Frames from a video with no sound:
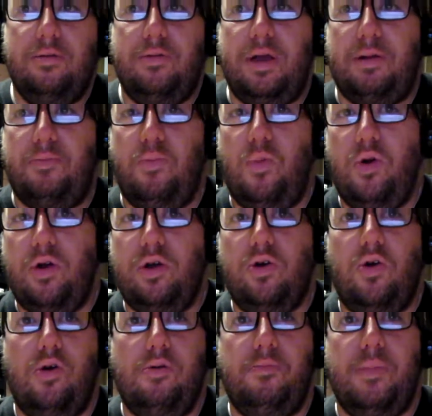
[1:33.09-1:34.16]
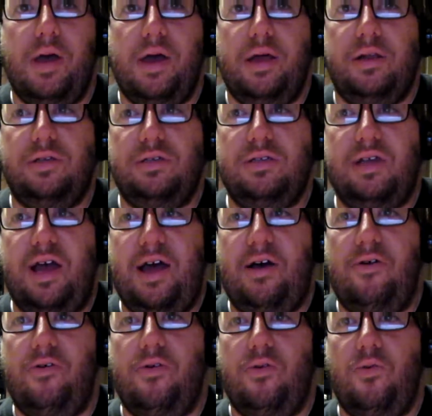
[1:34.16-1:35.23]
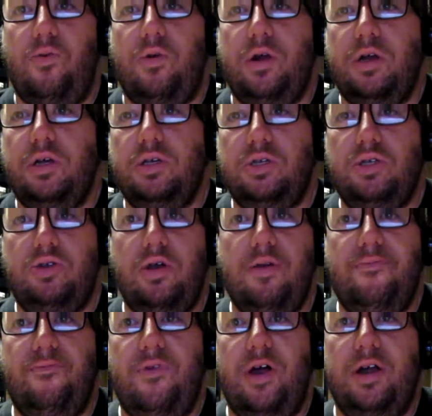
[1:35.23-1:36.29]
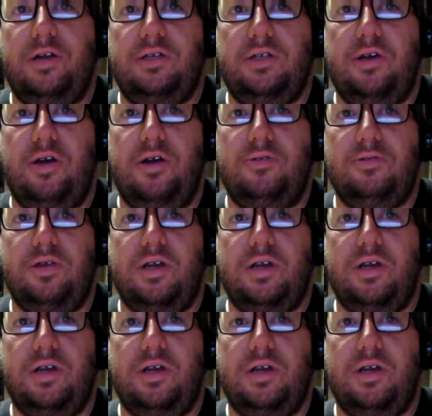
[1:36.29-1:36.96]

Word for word: like more combat style, Street Fighter style.